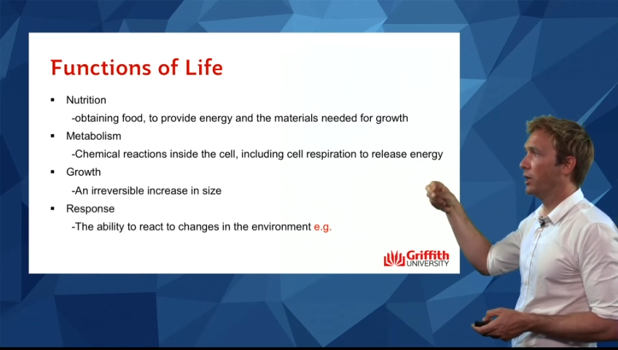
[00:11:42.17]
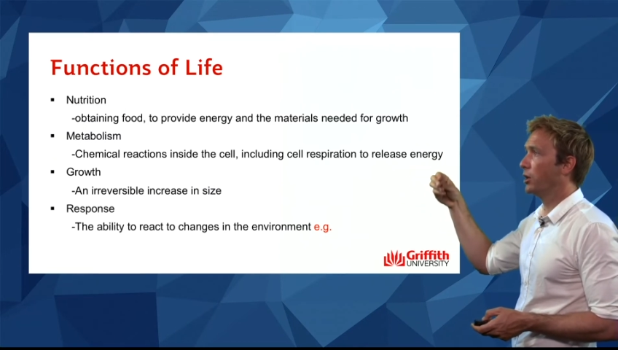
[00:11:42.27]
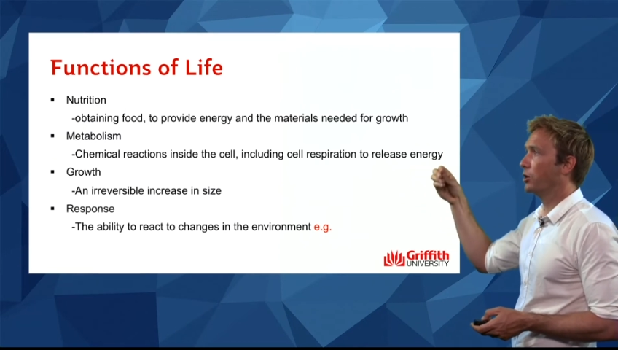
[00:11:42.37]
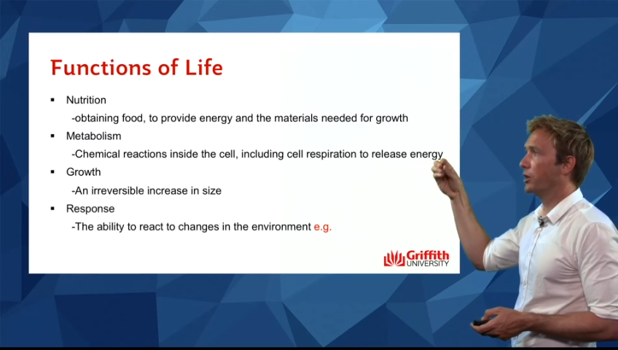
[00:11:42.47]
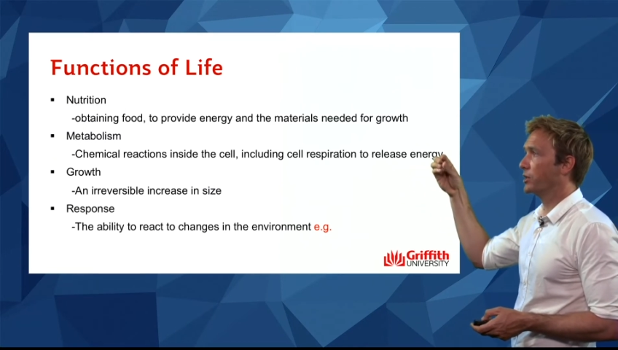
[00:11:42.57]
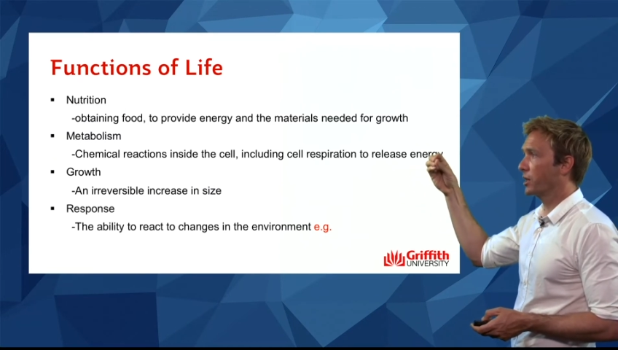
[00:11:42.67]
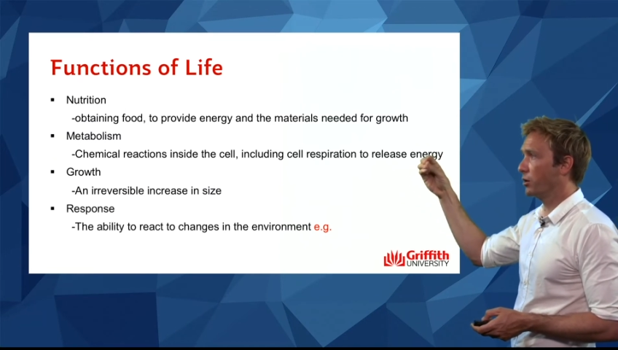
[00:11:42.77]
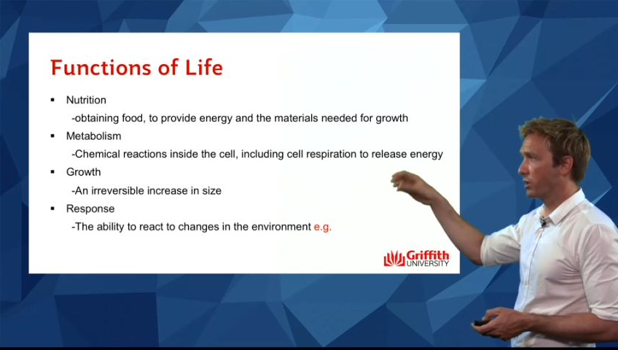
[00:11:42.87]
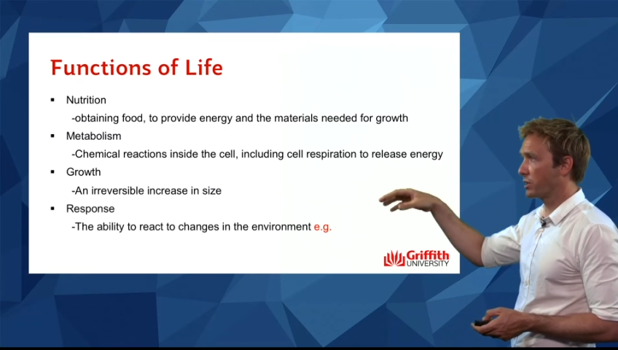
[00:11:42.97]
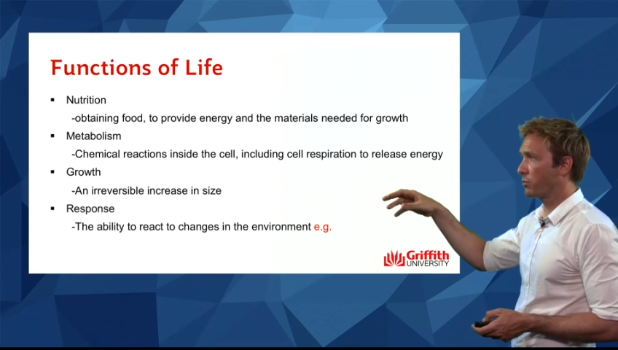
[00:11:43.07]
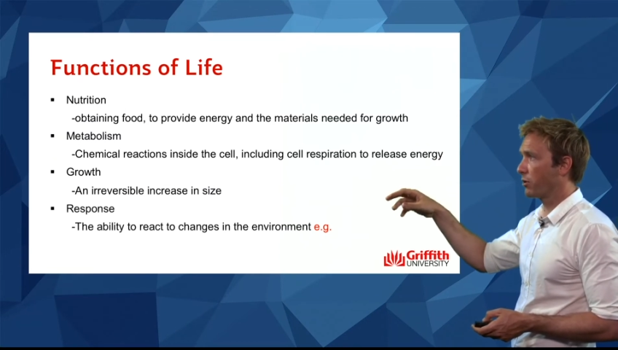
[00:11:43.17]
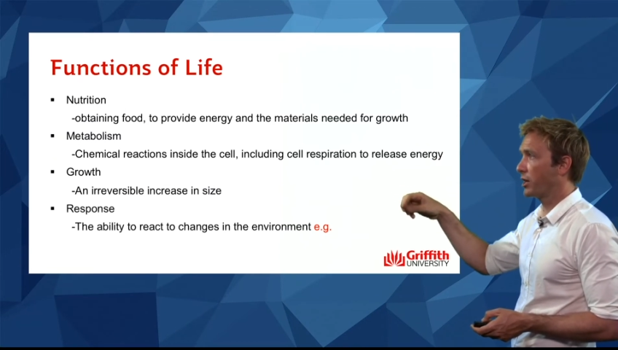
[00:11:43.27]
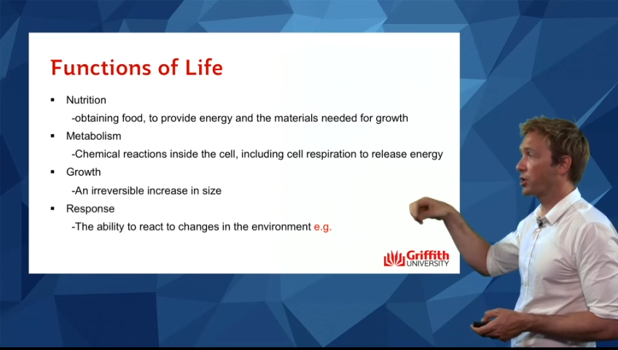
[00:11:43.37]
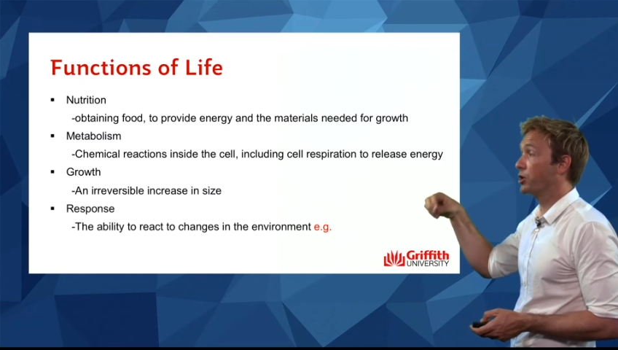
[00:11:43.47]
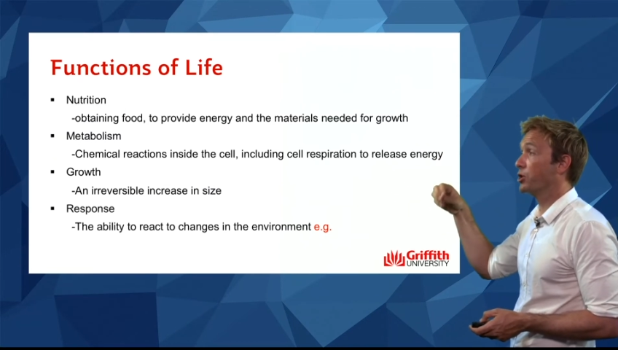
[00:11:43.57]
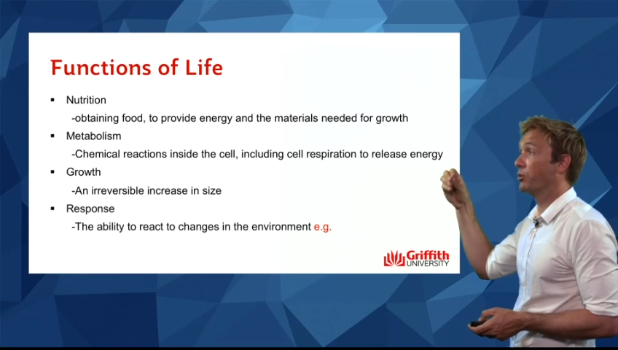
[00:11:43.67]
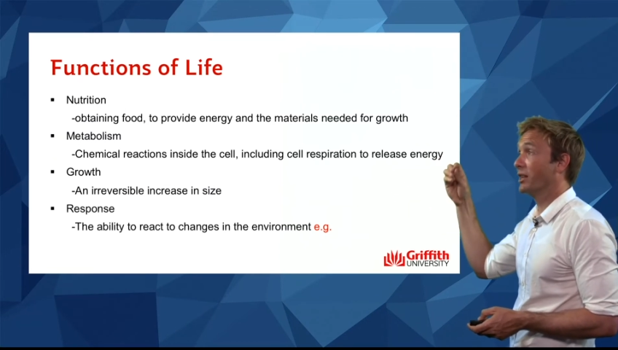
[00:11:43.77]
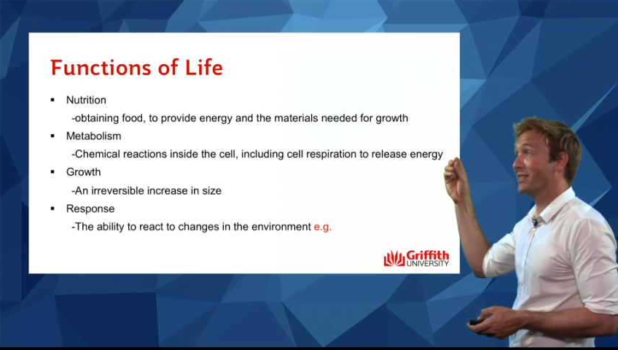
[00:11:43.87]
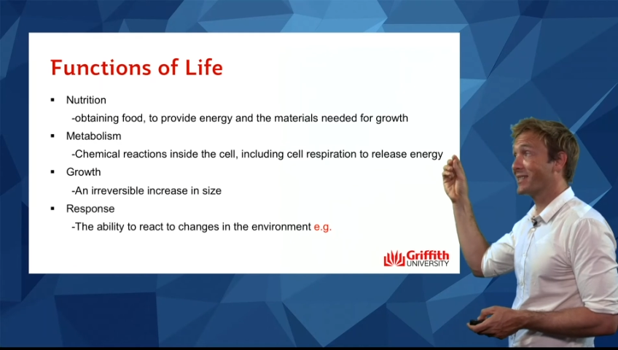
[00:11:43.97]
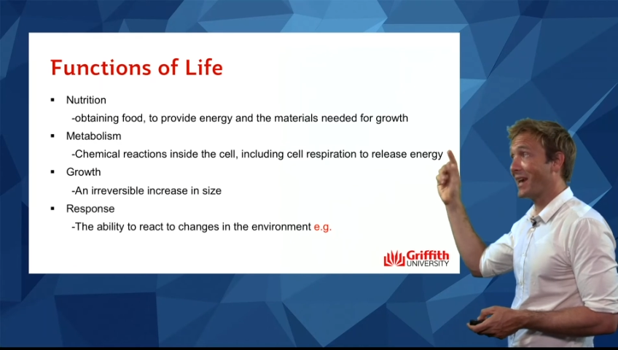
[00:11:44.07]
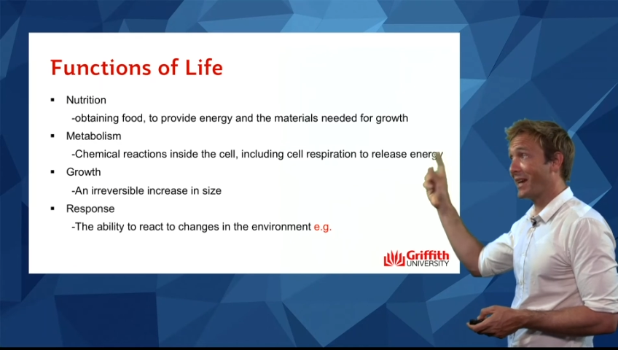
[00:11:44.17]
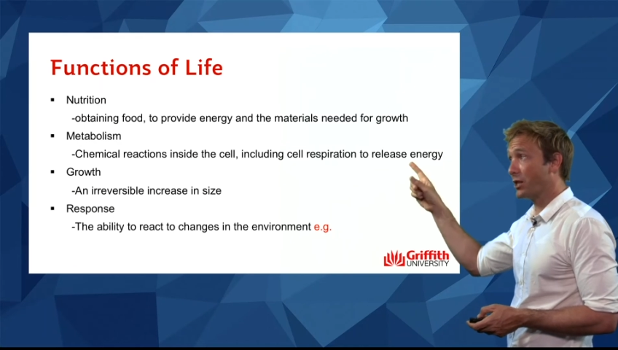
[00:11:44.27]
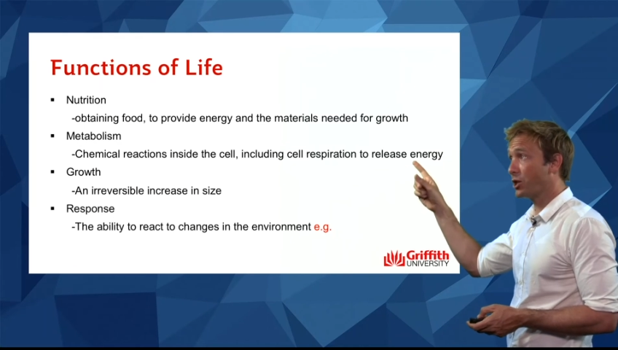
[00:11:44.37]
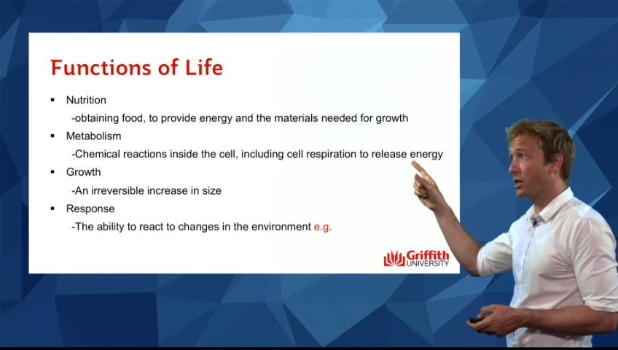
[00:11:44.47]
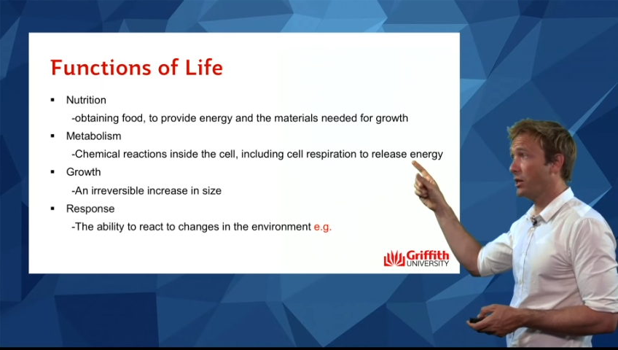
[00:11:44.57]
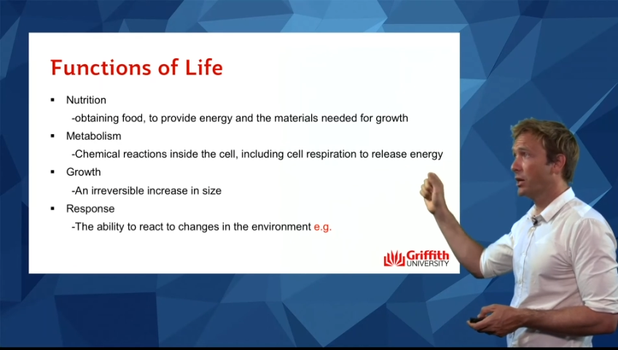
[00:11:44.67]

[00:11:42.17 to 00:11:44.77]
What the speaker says: including cell respiration to release energy.